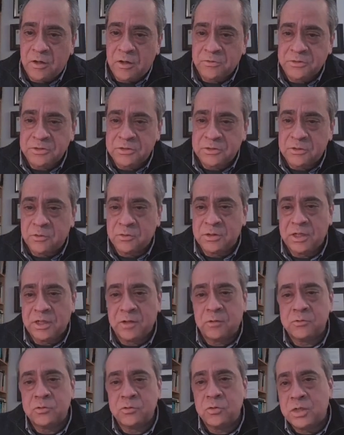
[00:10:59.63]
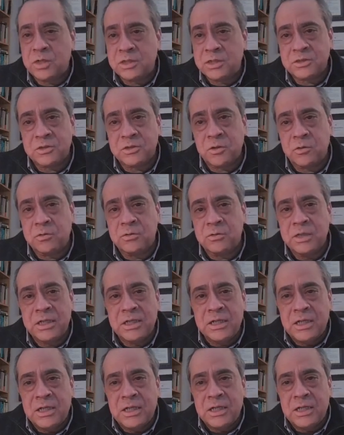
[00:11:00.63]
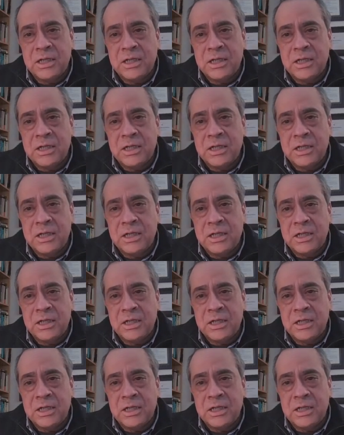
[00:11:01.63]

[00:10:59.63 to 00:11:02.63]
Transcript: others look like Honduras. So in terms of is